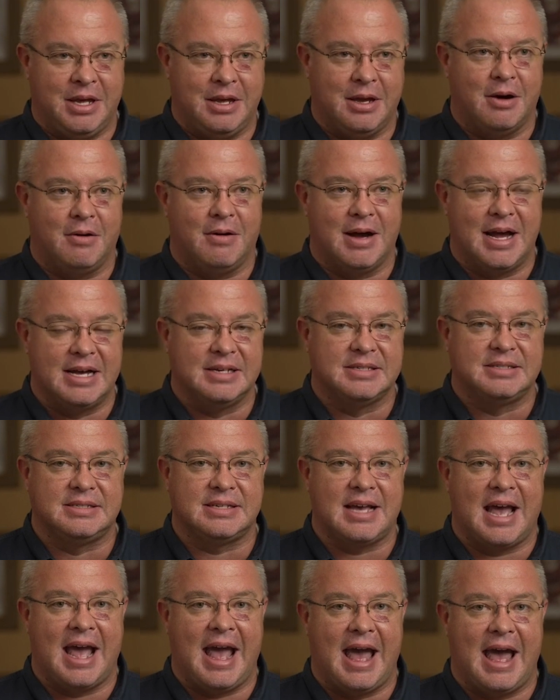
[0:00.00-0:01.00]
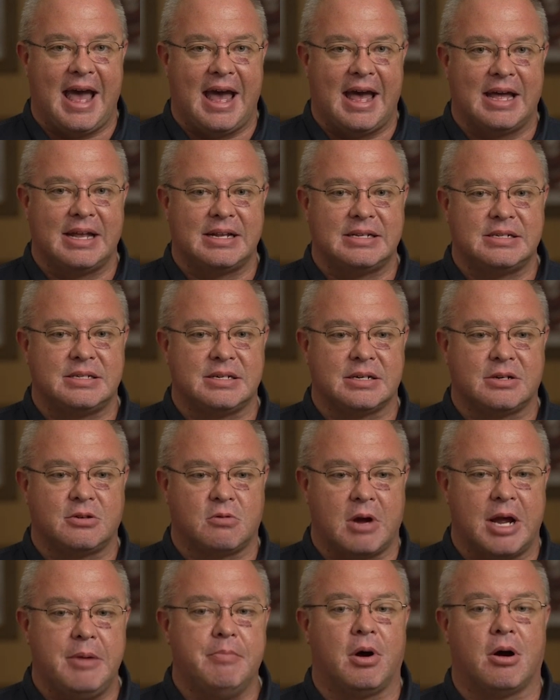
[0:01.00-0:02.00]
POS and
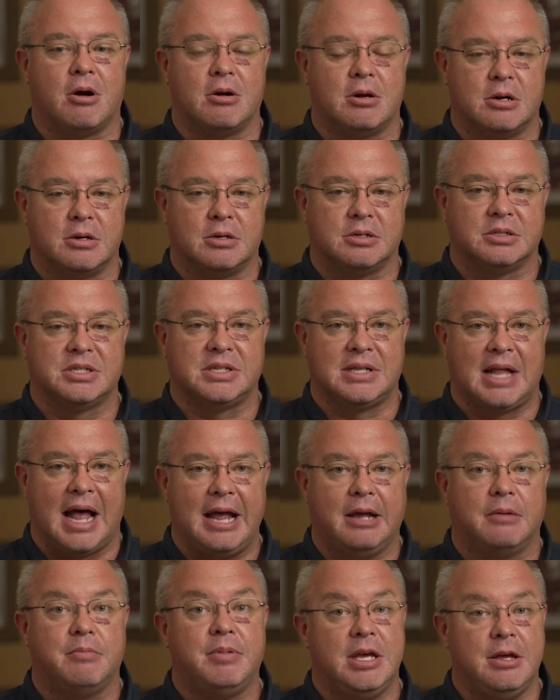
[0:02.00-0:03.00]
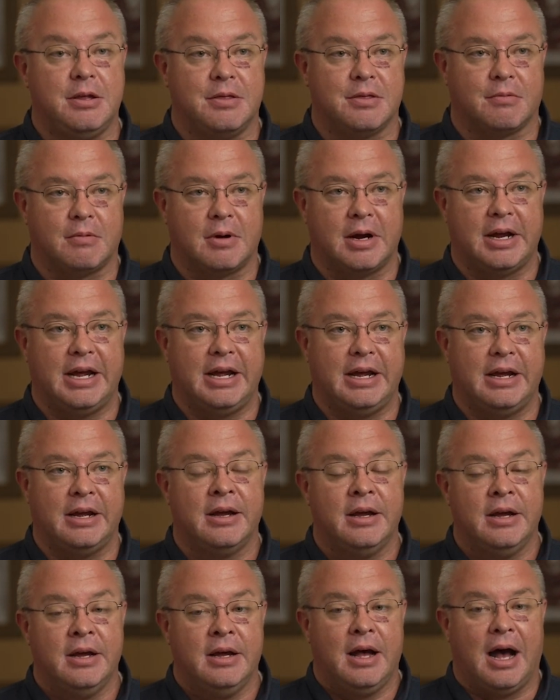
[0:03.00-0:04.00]
great partners like
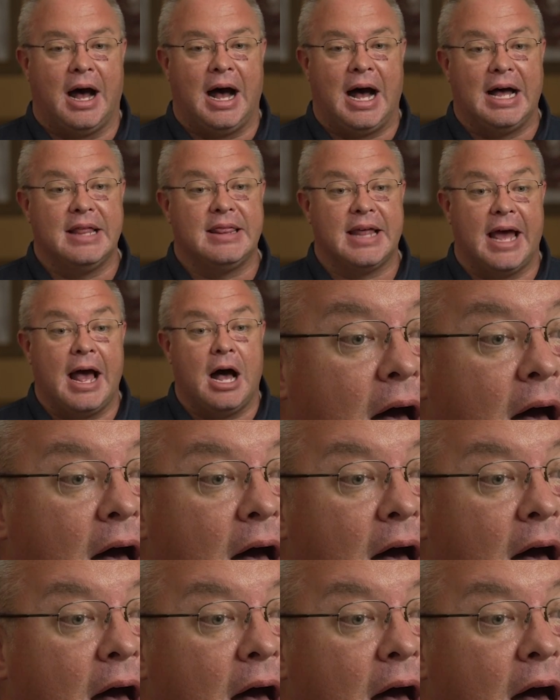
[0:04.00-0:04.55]
P3 that